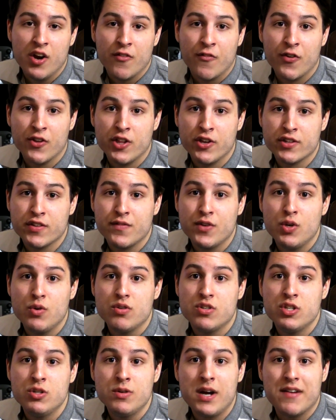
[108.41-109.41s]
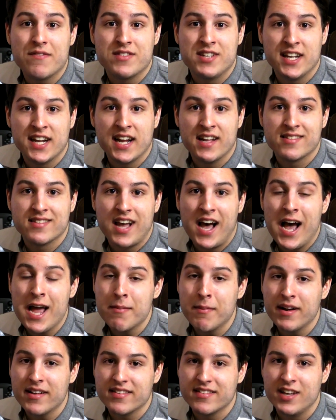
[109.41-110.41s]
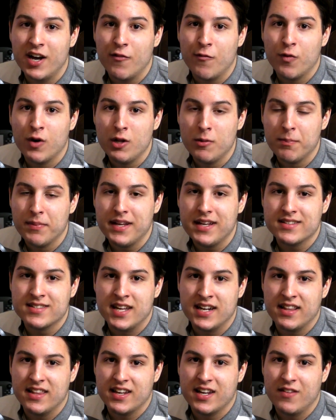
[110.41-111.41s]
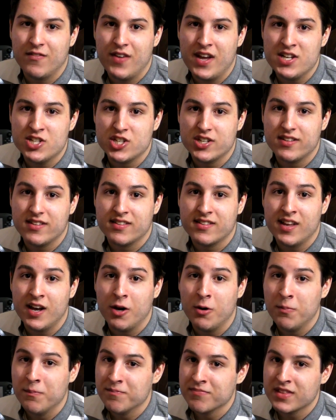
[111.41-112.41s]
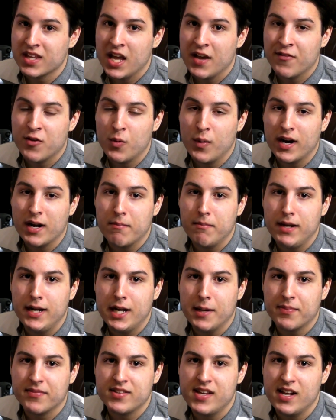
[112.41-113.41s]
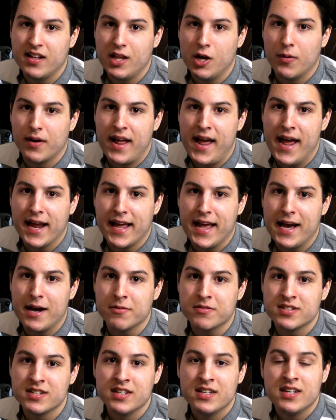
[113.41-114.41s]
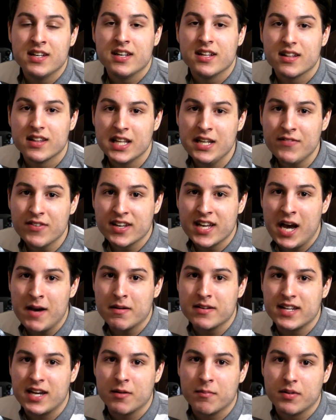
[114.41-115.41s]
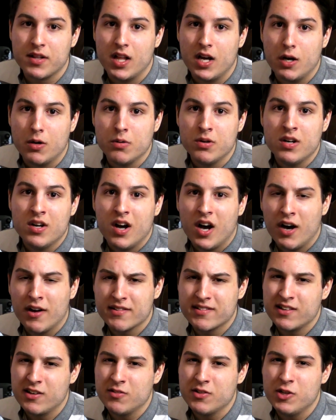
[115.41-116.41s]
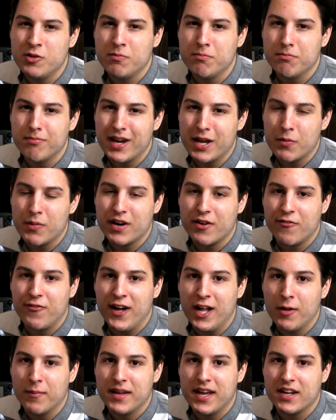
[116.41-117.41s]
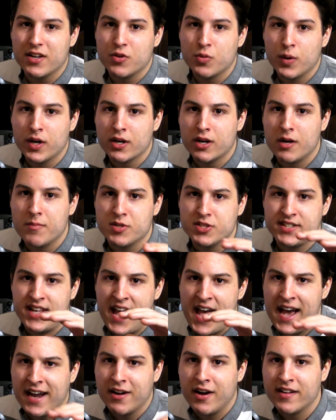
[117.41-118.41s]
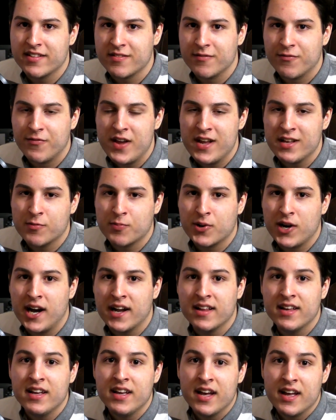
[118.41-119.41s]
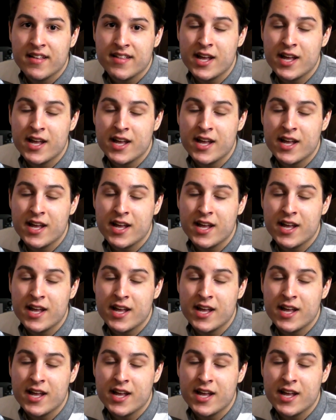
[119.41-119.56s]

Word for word: For those of you who do have tickets, I myself will be attending the convention, so if you want to meet up, say hello, and hang out, leave a comment down below. Also, you might want to follow me on Twitter. I'm just at AwesomeFaceProd.